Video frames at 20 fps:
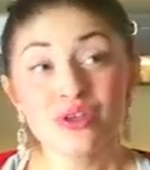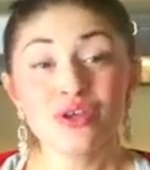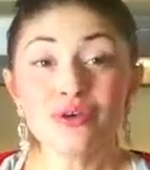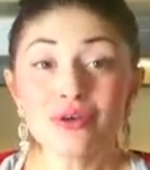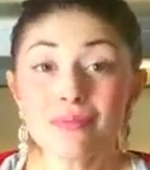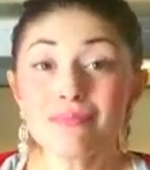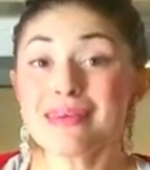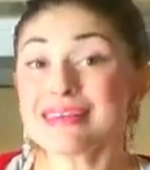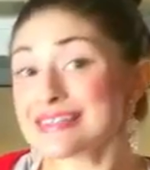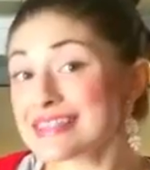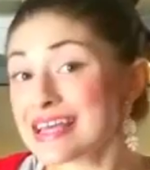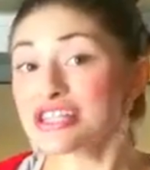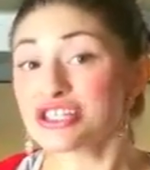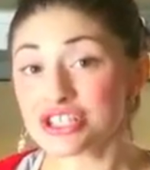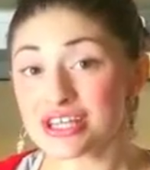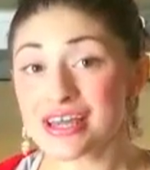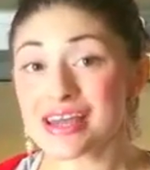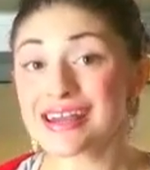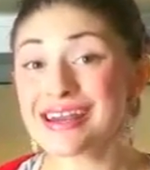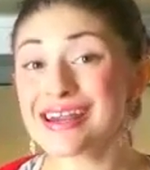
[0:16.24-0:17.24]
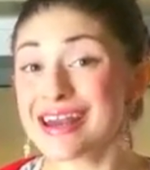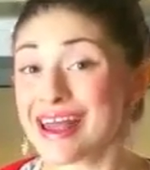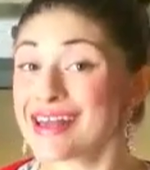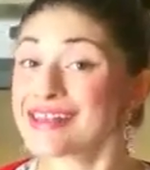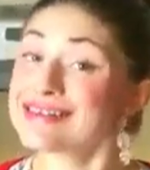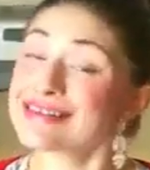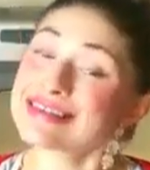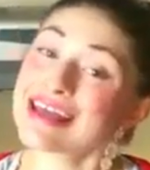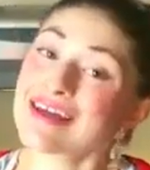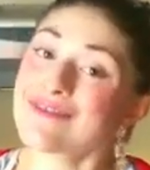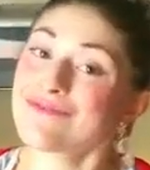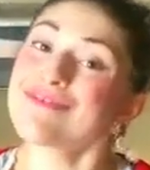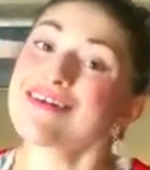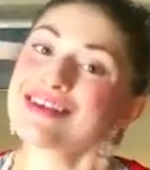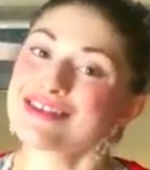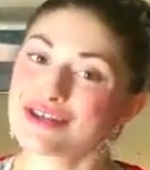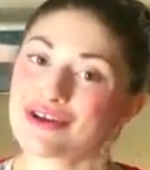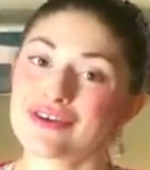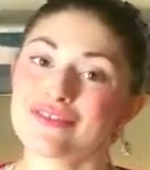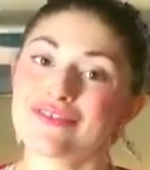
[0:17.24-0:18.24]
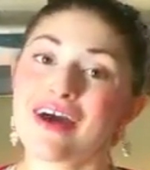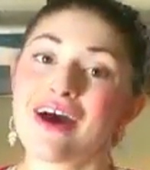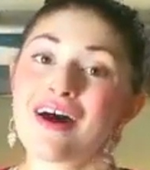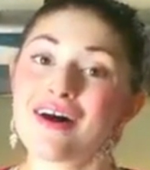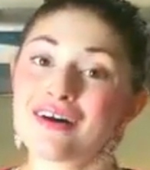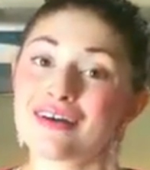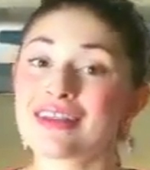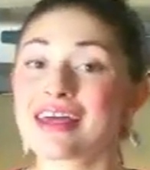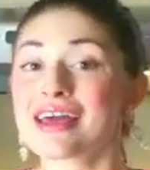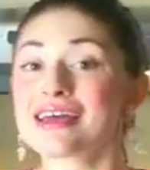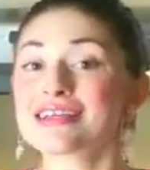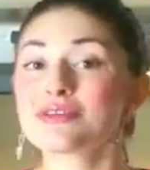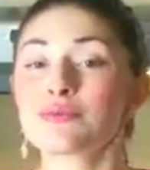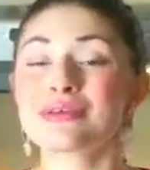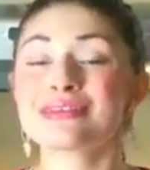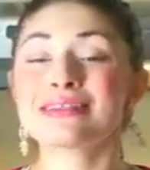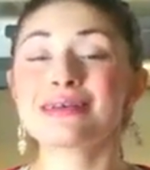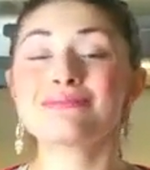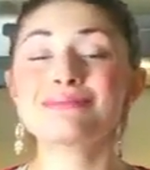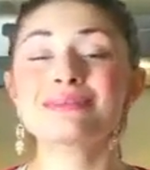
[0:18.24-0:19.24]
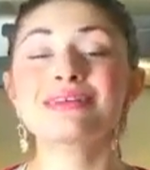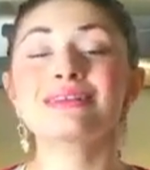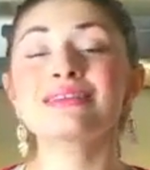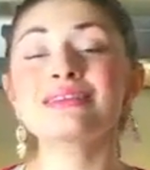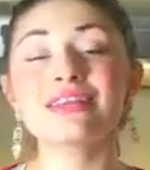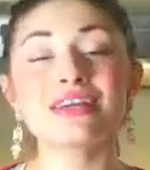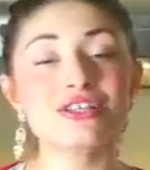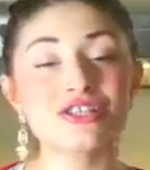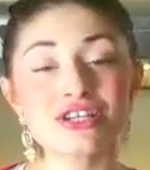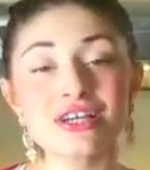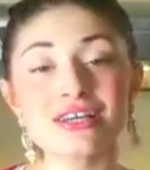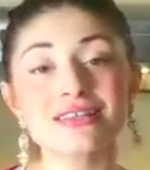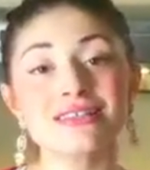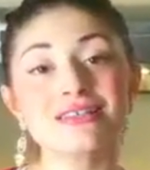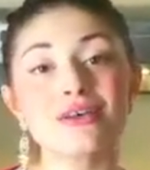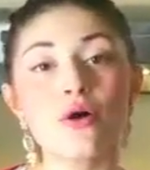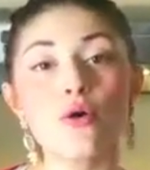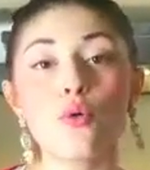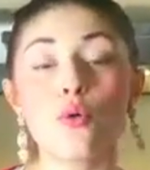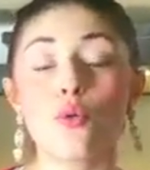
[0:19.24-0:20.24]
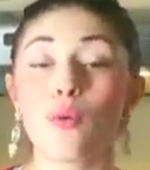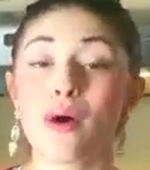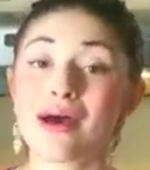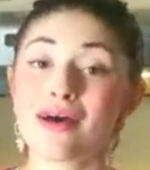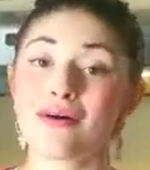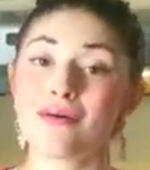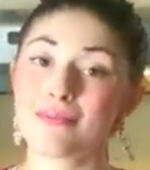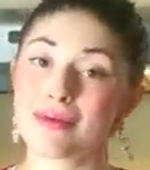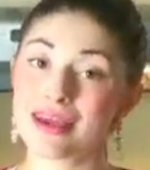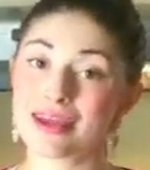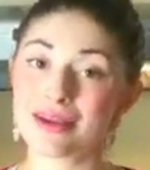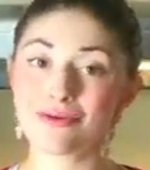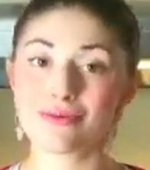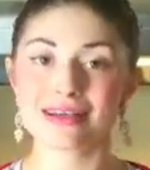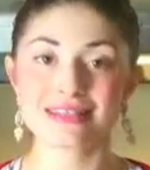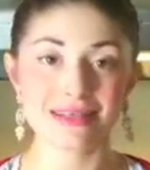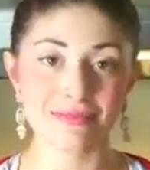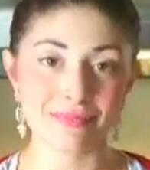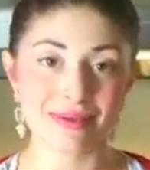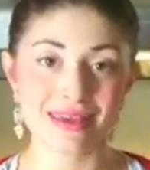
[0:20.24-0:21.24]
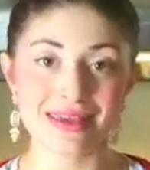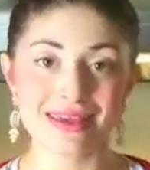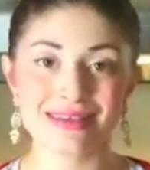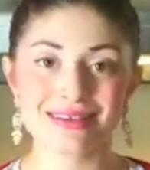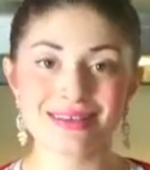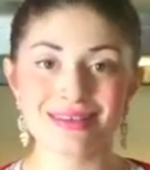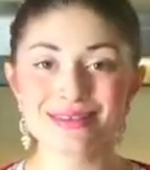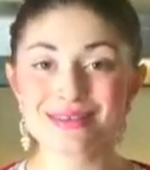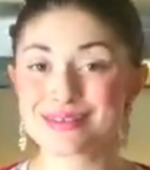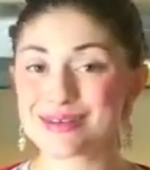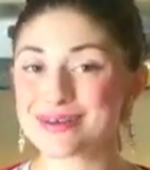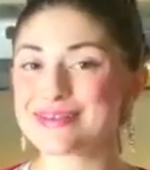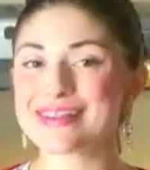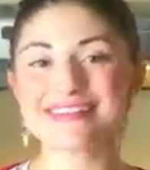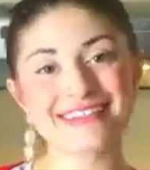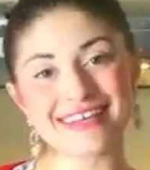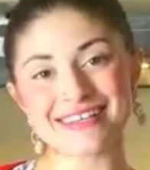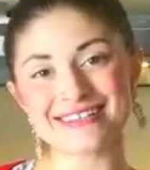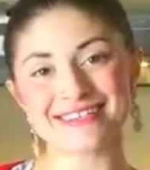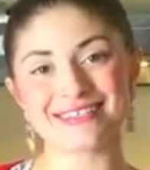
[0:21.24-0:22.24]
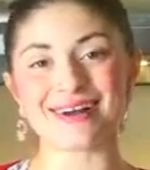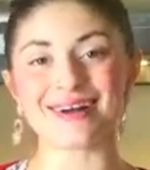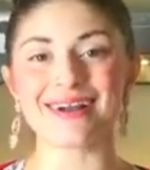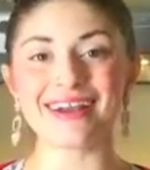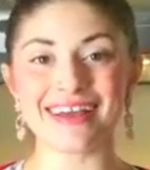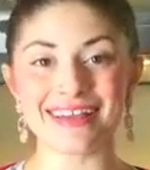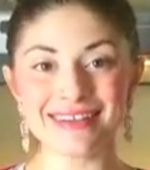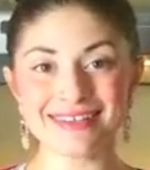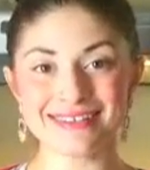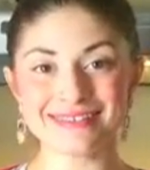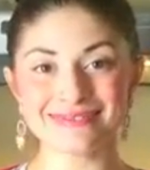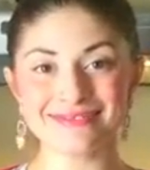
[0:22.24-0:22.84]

you can be satiated and stay fit during the holidays with some delicious, well-made recipes. So let's get started.